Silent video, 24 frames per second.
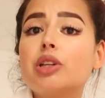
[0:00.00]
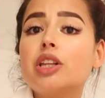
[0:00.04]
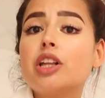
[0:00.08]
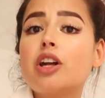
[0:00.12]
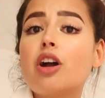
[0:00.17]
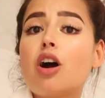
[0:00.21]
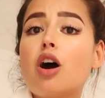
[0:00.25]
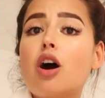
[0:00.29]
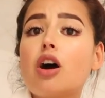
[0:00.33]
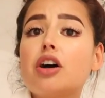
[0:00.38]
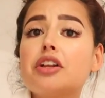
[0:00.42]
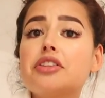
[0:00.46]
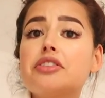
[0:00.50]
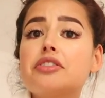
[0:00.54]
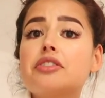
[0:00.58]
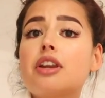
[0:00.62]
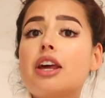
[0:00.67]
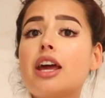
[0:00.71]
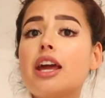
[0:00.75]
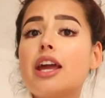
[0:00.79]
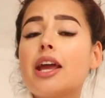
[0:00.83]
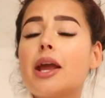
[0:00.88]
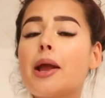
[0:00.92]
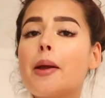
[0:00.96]
really hot
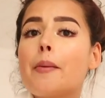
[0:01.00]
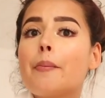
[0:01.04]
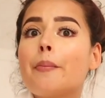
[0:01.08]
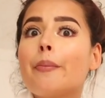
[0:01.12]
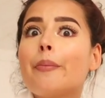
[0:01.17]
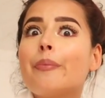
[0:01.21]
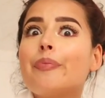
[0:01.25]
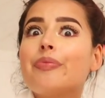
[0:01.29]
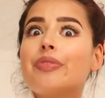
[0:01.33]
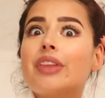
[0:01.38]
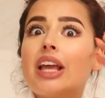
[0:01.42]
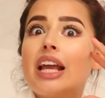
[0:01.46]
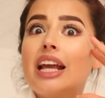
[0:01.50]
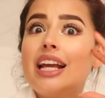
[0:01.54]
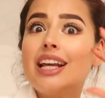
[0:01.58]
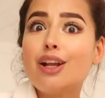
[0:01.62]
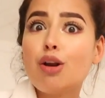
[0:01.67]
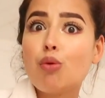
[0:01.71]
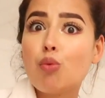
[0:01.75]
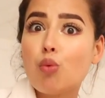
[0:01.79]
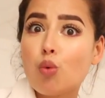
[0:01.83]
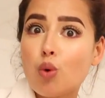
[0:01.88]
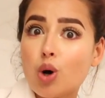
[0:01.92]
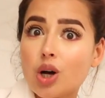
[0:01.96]
today,
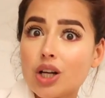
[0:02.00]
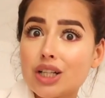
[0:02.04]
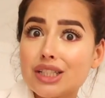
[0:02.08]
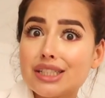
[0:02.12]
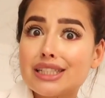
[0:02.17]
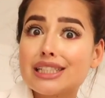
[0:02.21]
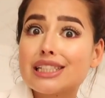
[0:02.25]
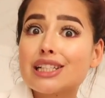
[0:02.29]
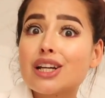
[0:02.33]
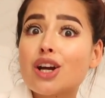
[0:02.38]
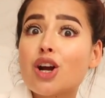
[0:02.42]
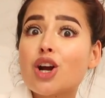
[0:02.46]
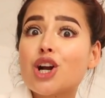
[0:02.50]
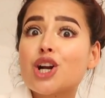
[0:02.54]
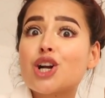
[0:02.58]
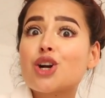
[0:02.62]
it was